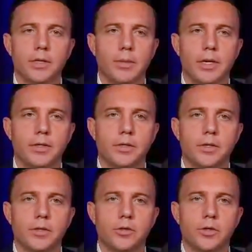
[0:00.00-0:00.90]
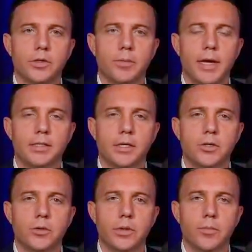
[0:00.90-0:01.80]
I mean, is is just amazing.
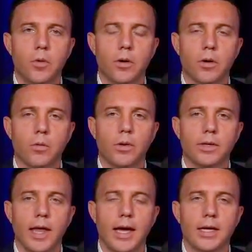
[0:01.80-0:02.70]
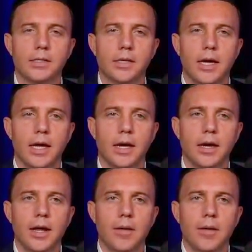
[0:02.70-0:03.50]
Doing more with less and